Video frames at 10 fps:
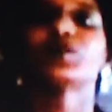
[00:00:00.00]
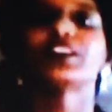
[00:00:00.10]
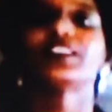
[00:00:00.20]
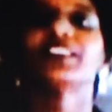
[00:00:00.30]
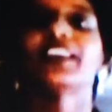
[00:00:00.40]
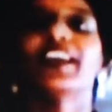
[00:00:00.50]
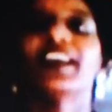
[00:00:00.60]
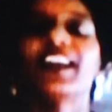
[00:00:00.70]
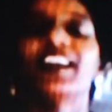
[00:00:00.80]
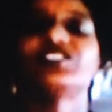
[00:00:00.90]
one.
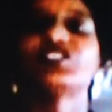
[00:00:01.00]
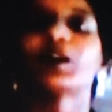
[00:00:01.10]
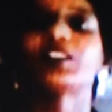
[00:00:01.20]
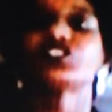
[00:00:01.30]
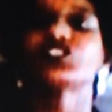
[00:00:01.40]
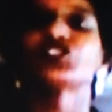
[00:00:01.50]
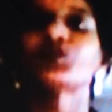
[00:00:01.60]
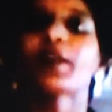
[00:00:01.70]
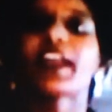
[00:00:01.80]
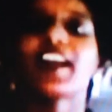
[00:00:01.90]
And to my
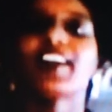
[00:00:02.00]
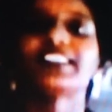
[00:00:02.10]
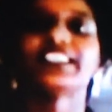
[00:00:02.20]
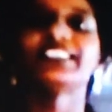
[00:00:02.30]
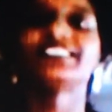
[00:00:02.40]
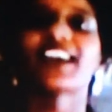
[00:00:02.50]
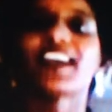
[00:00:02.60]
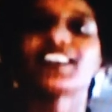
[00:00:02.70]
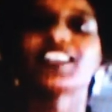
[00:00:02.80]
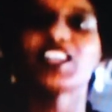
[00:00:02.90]
children, Barry,
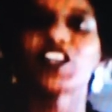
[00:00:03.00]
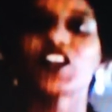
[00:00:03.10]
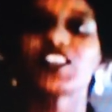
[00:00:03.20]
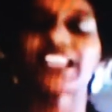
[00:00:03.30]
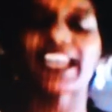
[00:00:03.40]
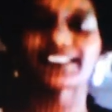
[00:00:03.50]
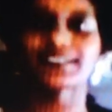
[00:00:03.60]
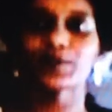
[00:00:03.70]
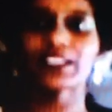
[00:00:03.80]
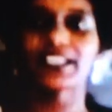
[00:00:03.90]
Tahir,
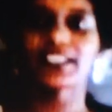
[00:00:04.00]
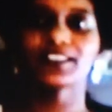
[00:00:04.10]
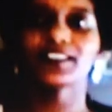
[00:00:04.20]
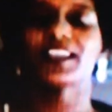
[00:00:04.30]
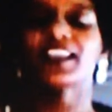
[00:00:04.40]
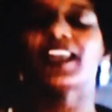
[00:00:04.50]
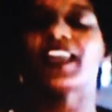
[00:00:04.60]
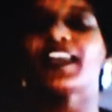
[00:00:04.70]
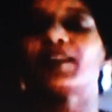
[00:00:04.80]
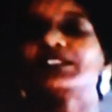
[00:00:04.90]
Yasmin, and